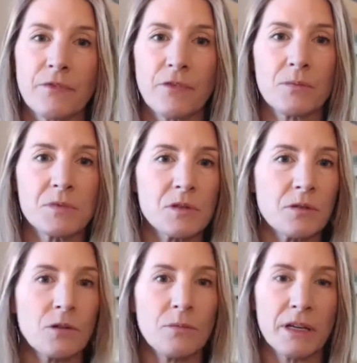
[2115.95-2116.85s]

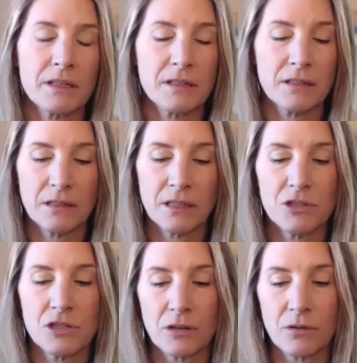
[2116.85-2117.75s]
pharmaceutical medicine in
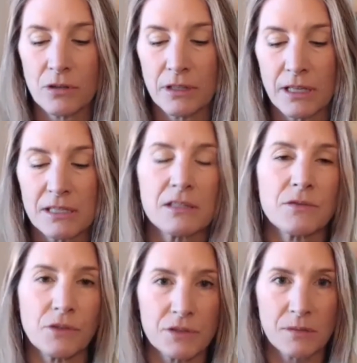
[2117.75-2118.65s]
general, unless it's
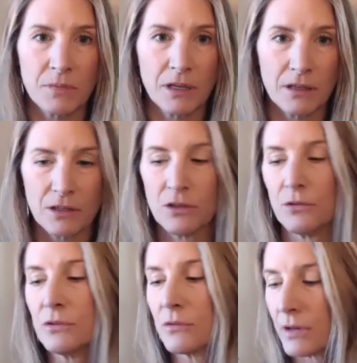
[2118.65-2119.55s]
for something
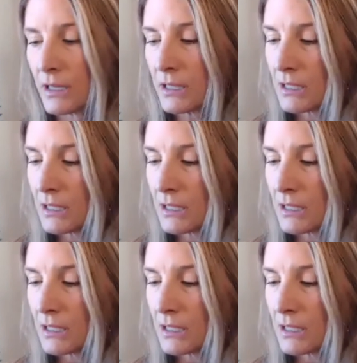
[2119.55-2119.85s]
acute, right?